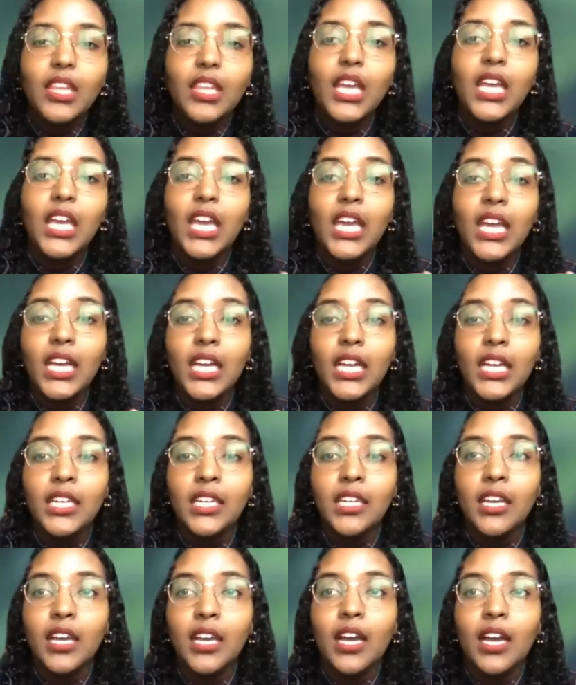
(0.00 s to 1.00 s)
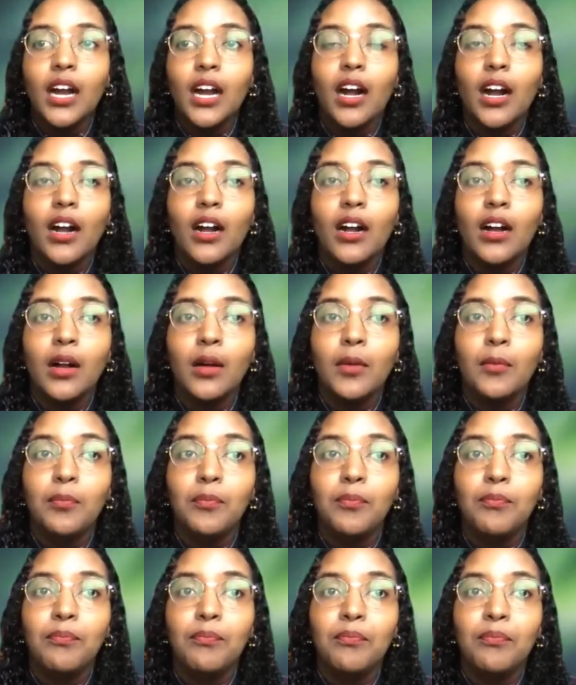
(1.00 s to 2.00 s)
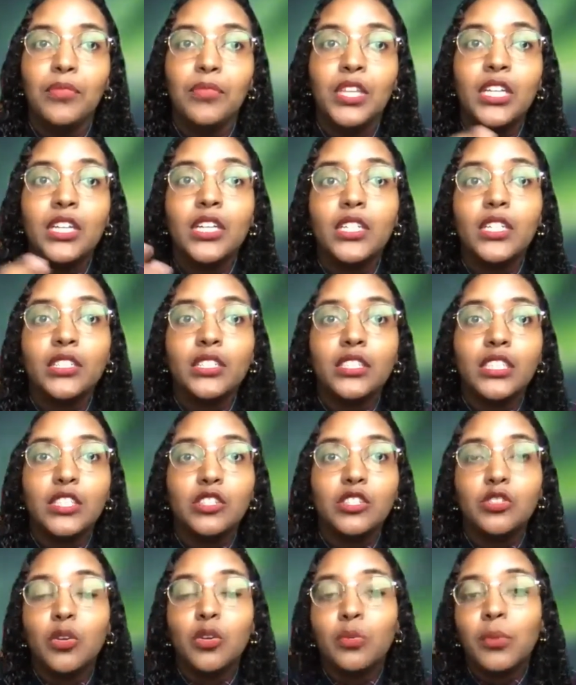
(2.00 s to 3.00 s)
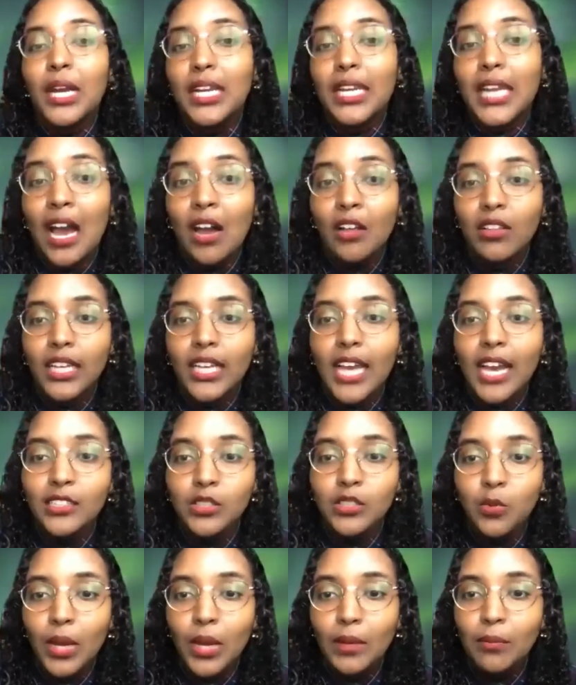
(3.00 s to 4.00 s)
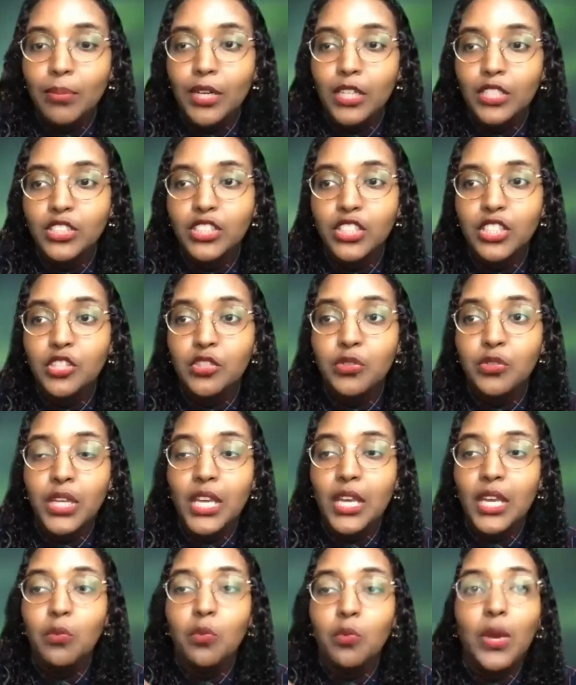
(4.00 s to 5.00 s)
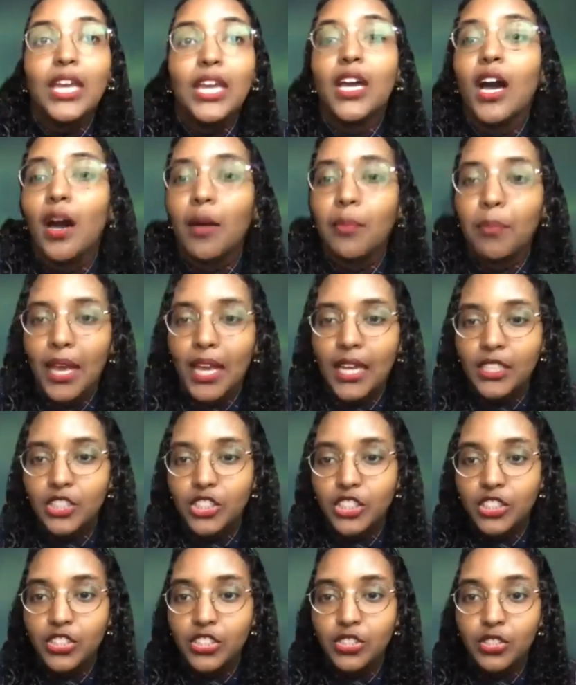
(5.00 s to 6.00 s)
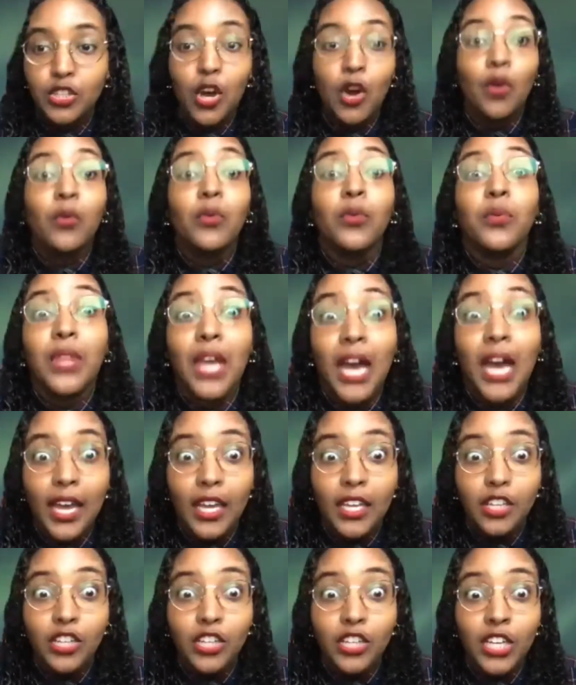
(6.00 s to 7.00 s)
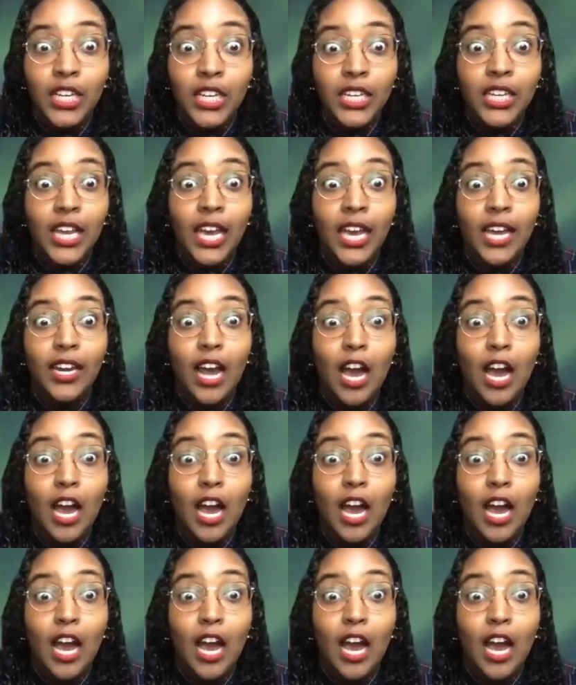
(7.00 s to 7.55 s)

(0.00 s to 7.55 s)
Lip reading: And there's, so right now, like as a white person, you can wake up and just know that you're going to get a